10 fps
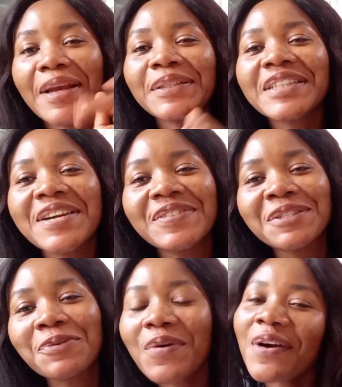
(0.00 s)
hello there,
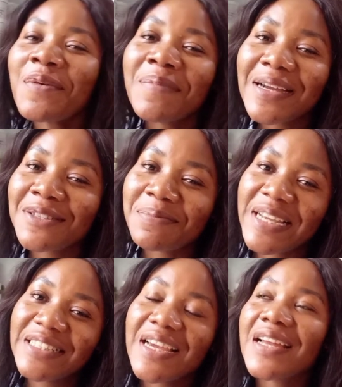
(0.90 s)
so welcome back to
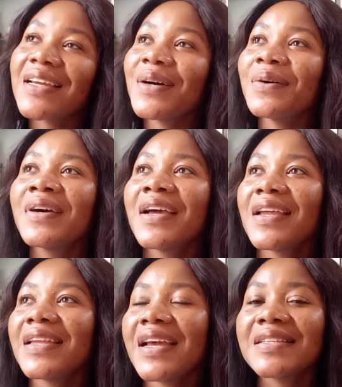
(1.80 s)
my channel
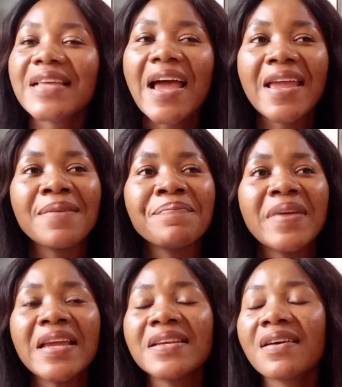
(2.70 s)
yes i
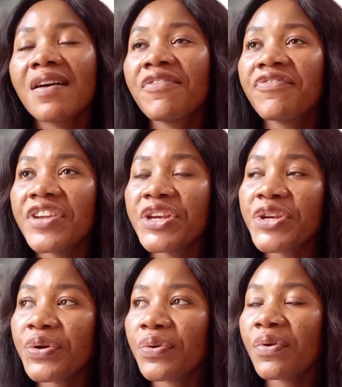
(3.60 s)
made a
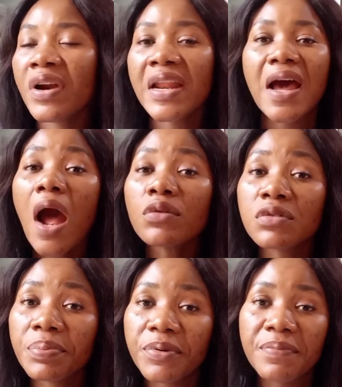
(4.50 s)
video on how
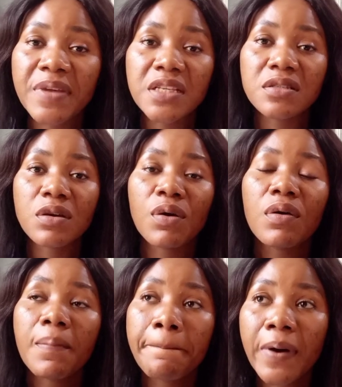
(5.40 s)
to promix
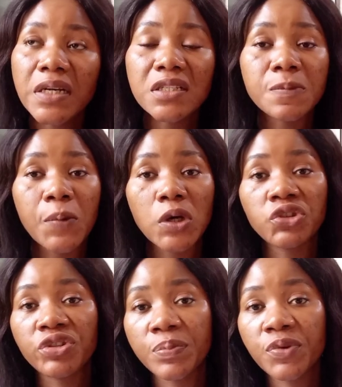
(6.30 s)
your body
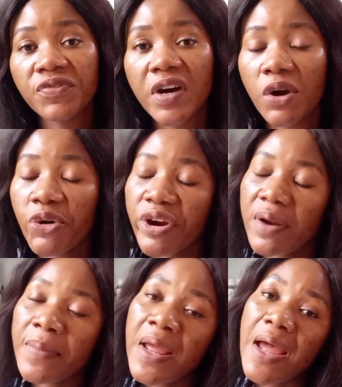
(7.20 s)
spot remover
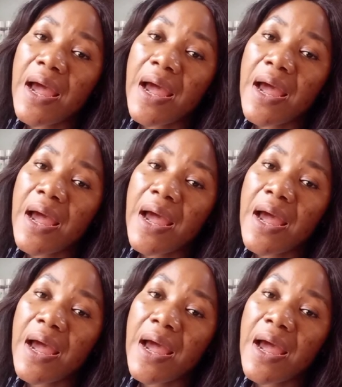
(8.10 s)
cream